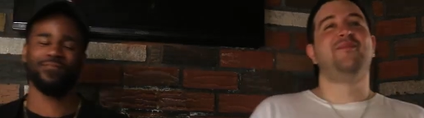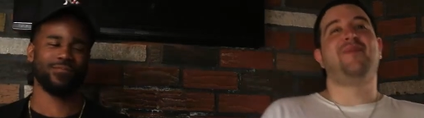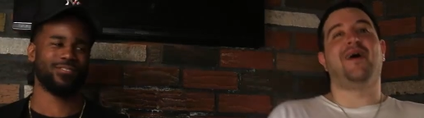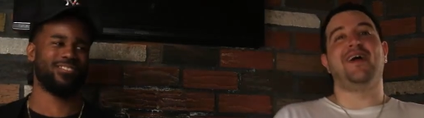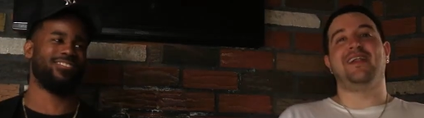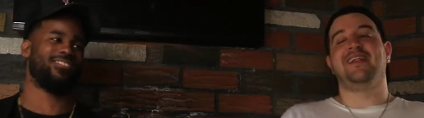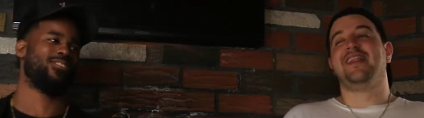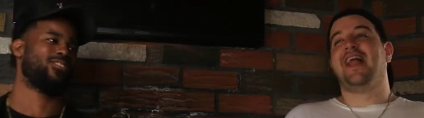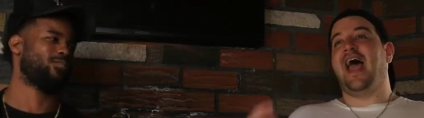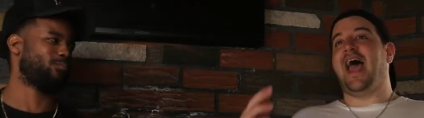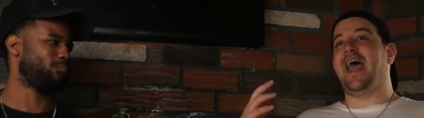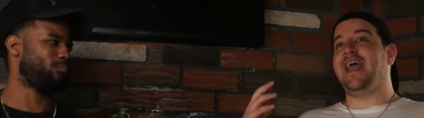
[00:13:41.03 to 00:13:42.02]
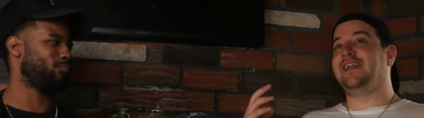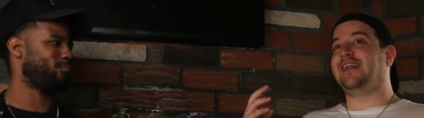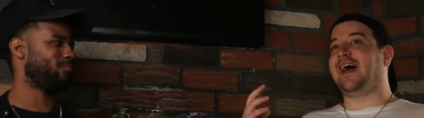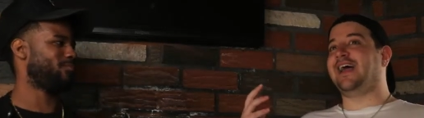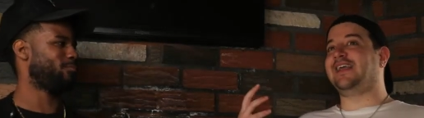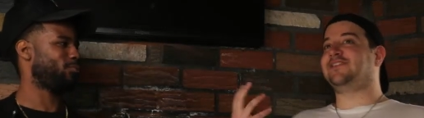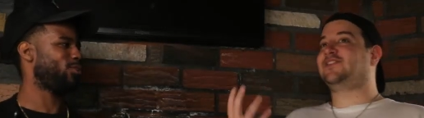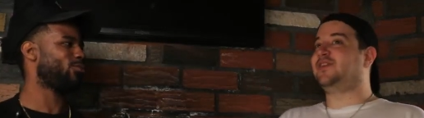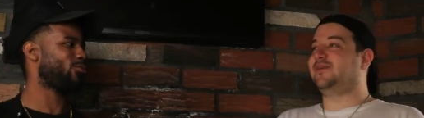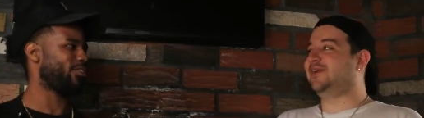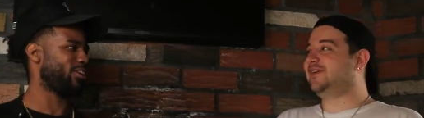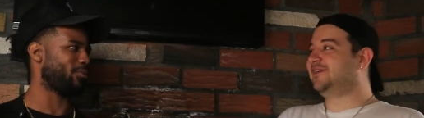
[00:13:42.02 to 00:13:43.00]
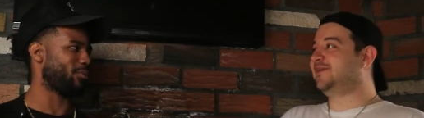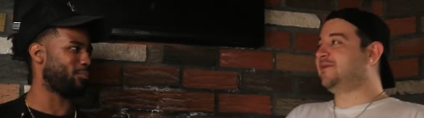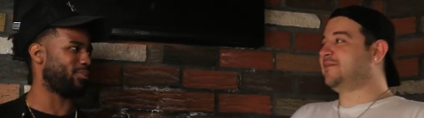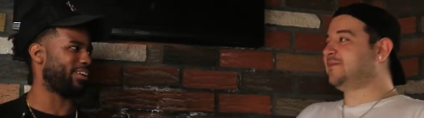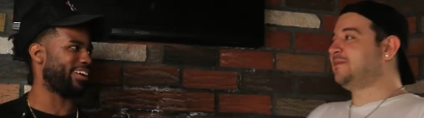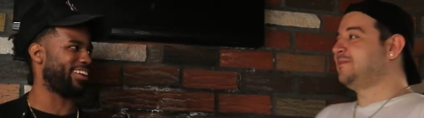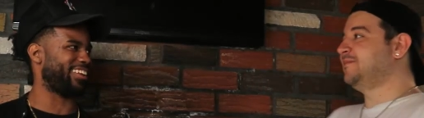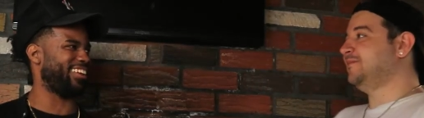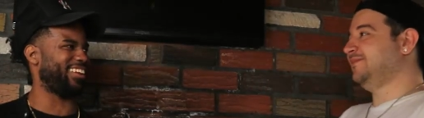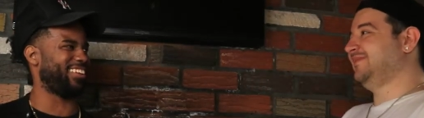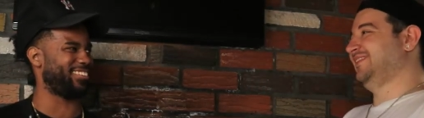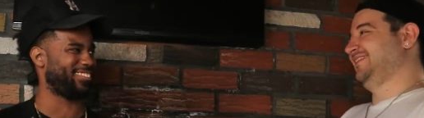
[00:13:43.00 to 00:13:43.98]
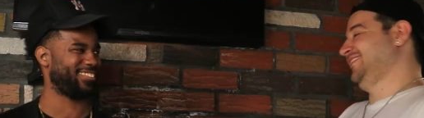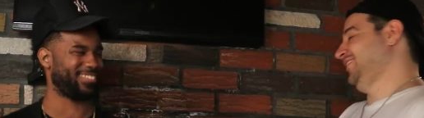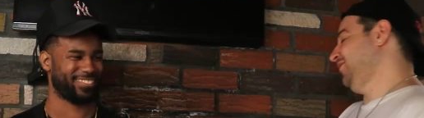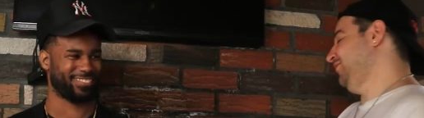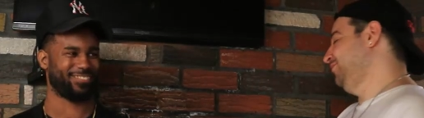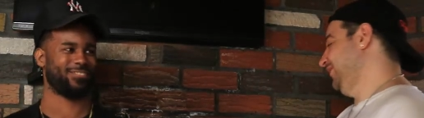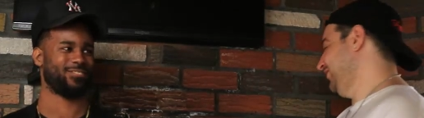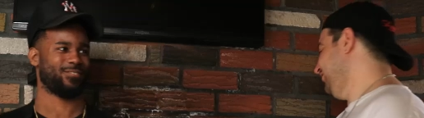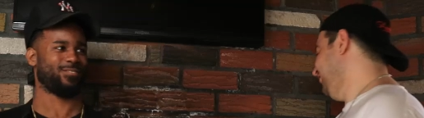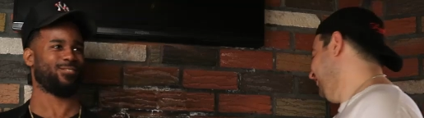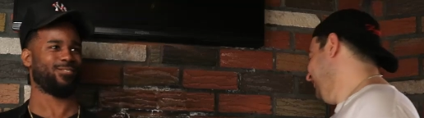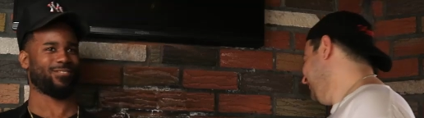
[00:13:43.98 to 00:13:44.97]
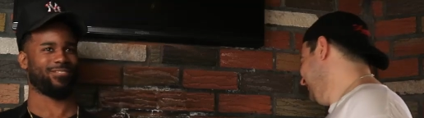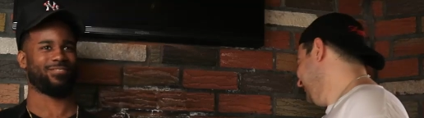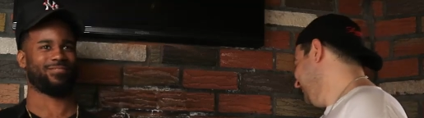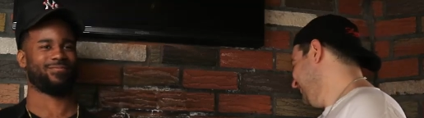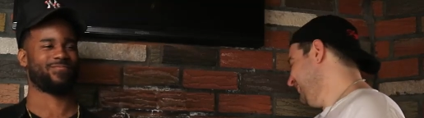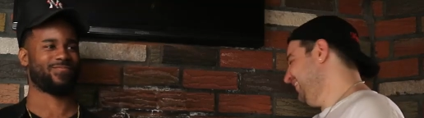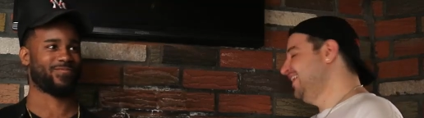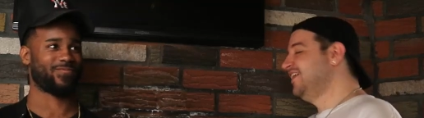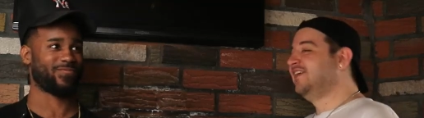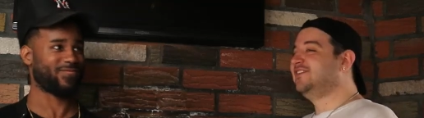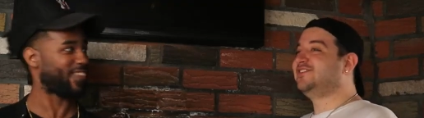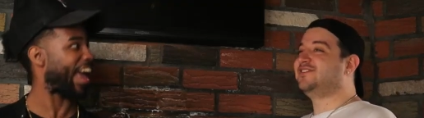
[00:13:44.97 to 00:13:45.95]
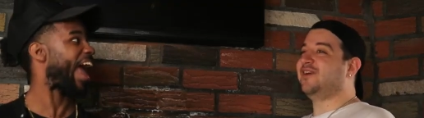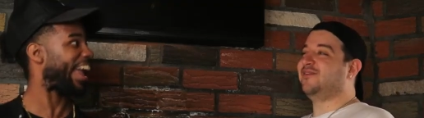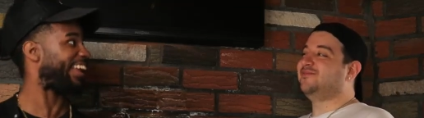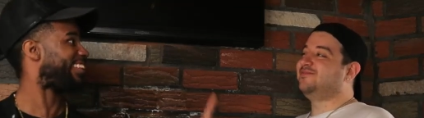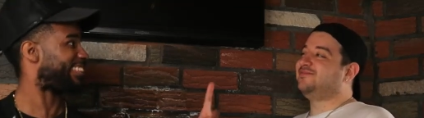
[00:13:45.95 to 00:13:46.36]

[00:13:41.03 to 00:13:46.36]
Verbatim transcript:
Speaker 1: But and
Speaker 2: purity to, of the planet.
Speaker 1: Oh my god. so